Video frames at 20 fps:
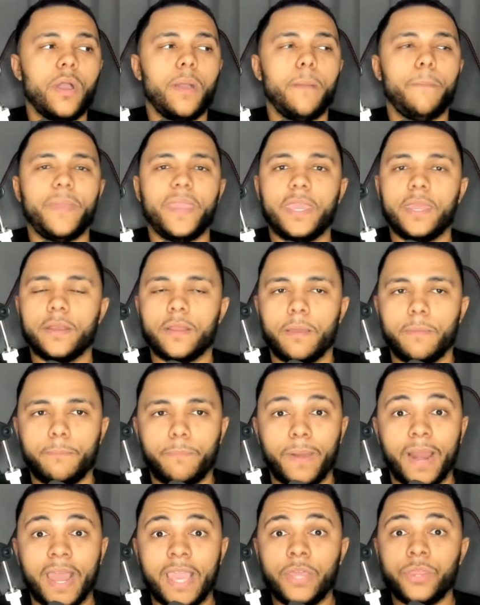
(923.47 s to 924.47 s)
being and
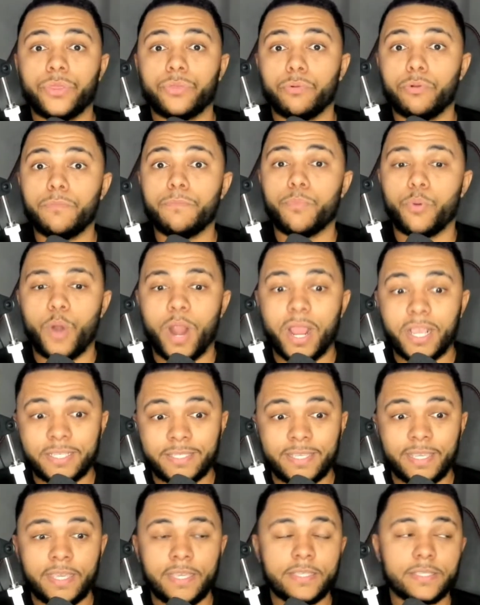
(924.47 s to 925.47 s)
playing through
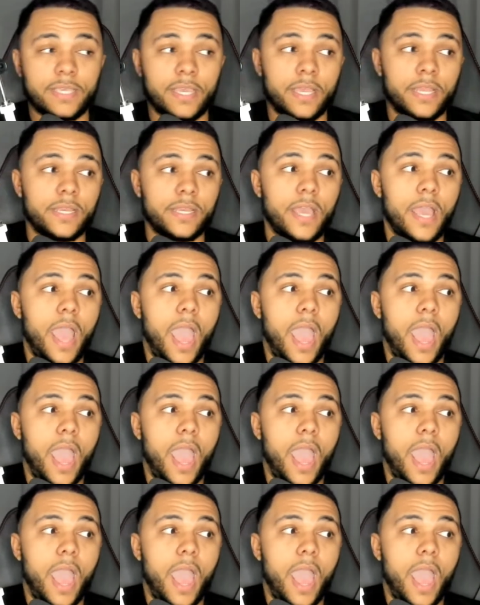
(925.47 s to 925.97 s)
presses and